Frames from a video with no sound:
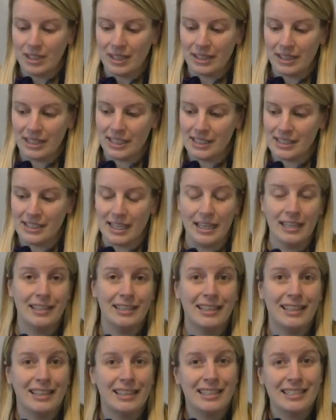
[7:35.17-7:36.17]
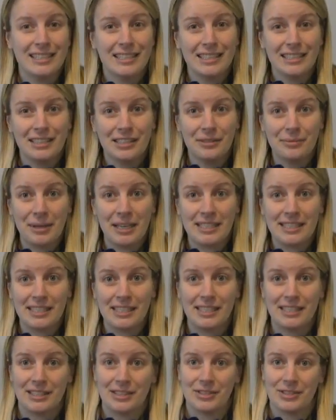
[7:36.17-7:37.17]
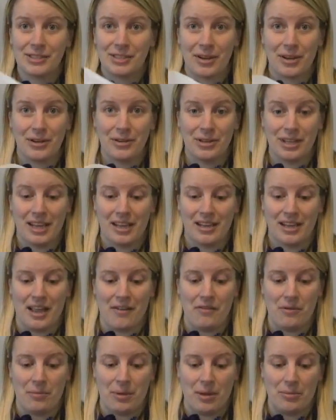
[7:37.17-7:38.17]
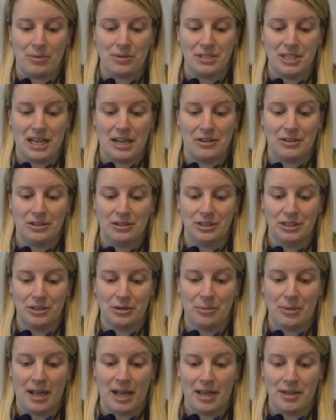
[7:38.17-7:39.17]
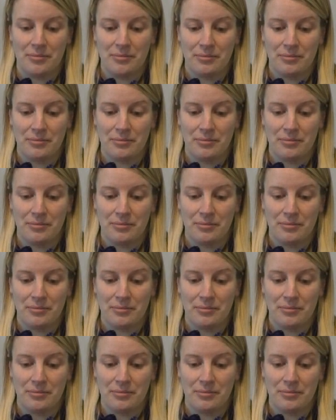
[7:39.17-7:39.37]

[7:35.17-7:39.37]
Like I said, it gets a little messy, so it's okay to have a paper towel nearby.